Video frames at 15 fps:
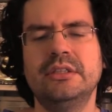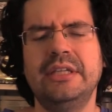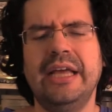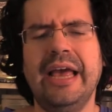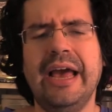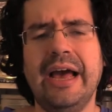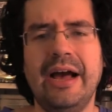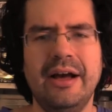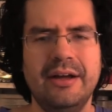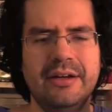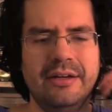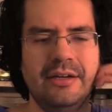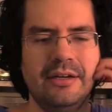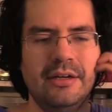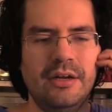Yeah,
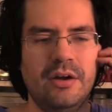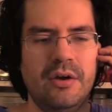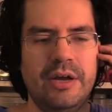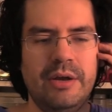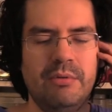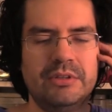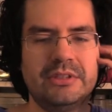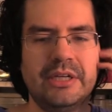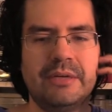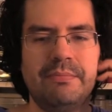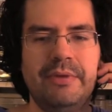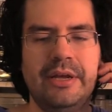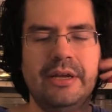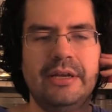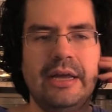it was like
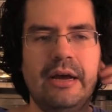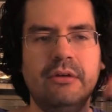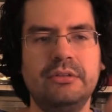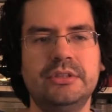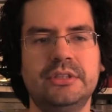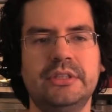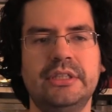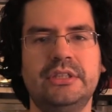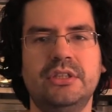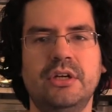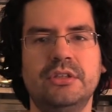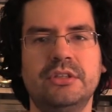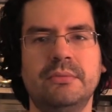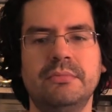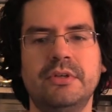being announced, and I saw
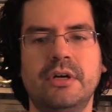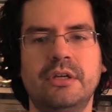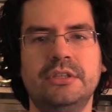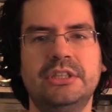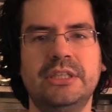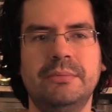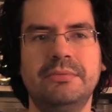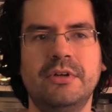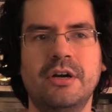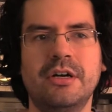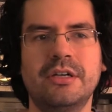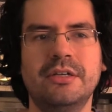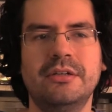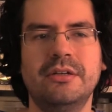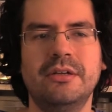some concept
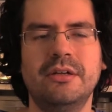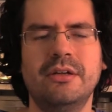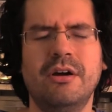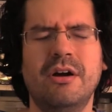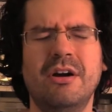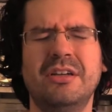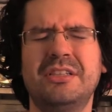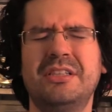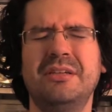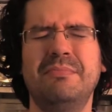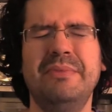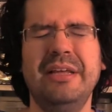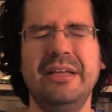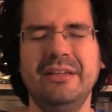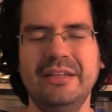art
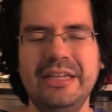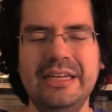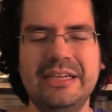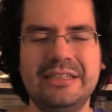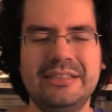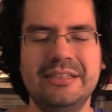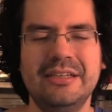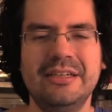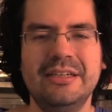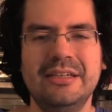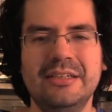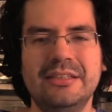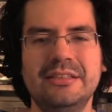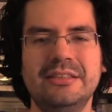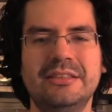being leaked.
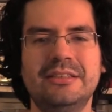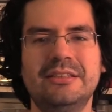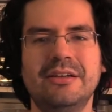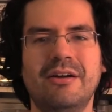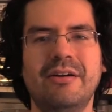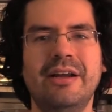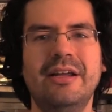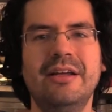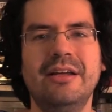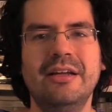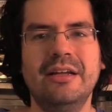Sorry.